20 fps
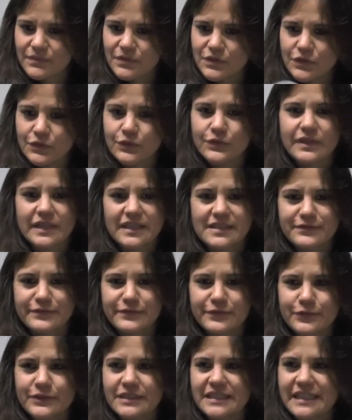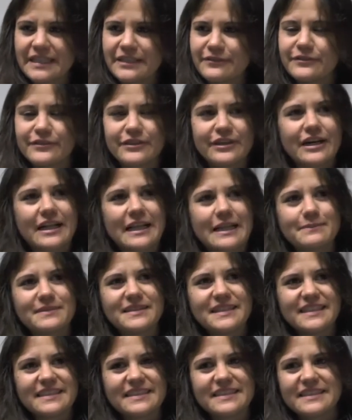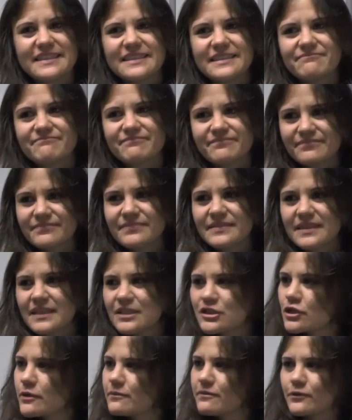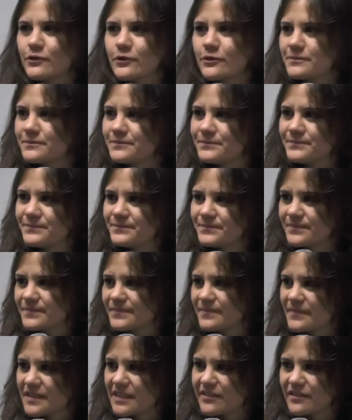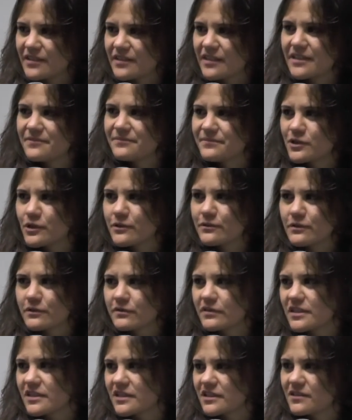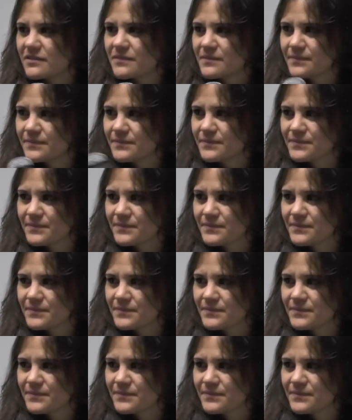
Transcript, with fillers: 2014 for our club season, yeah. top four definitely top four finish. And